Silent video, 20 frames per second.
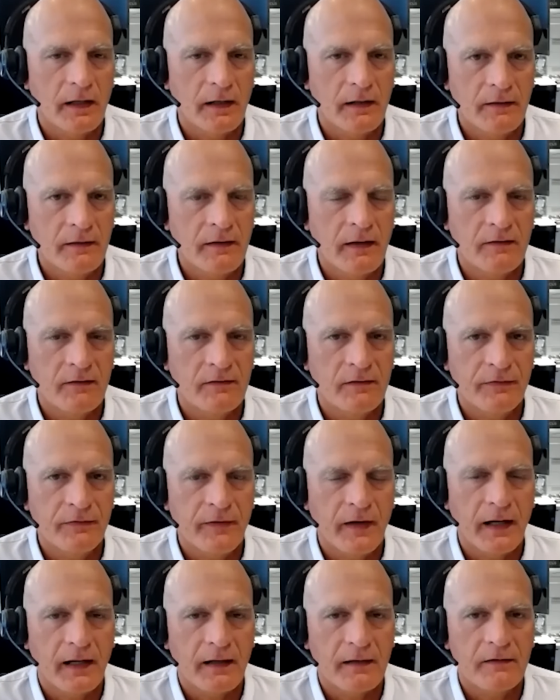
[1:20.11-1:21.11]
And that's the
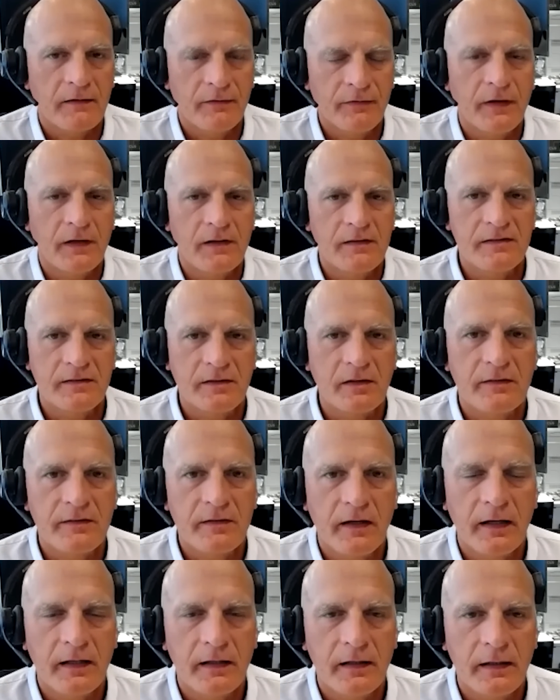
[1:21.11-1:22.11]
fact. The Fed's still
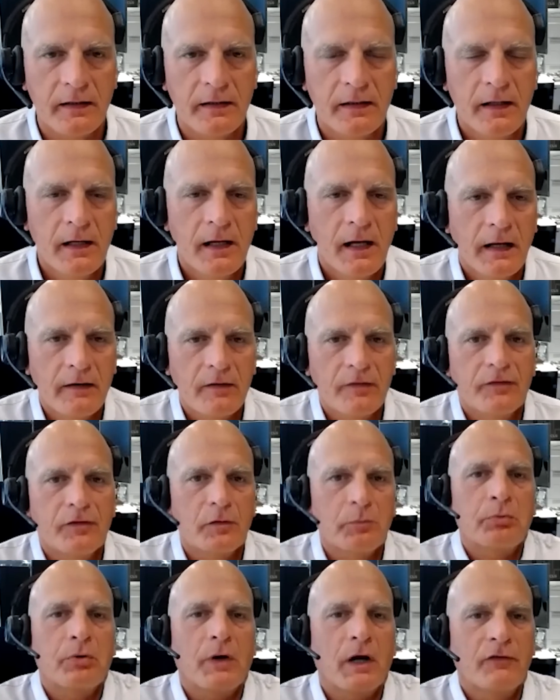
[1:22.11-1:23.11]
tightening and there's
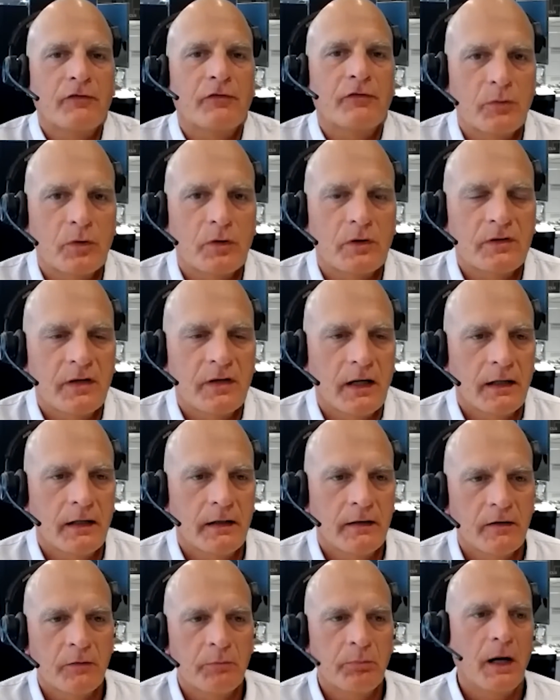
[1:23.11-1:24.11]
still price for more
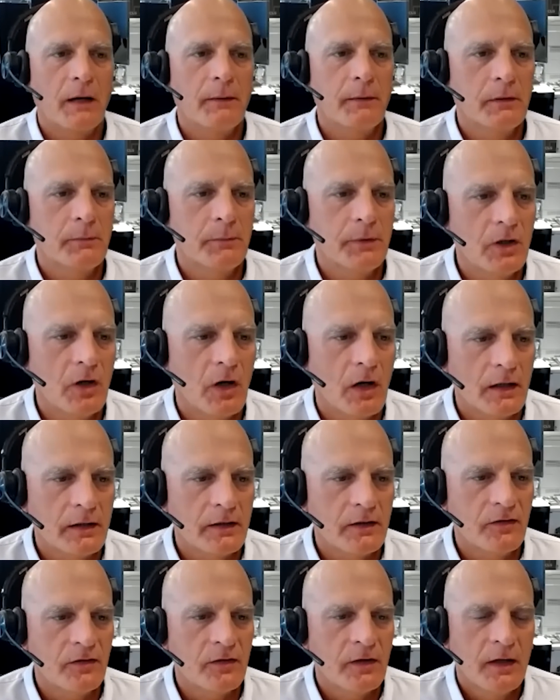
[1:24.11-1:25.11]
tightening. They're probably going to be
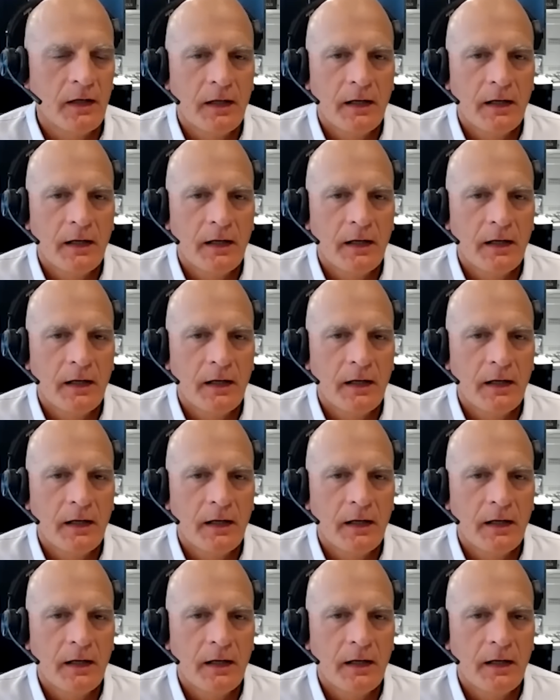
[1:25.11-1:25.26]
hawkish.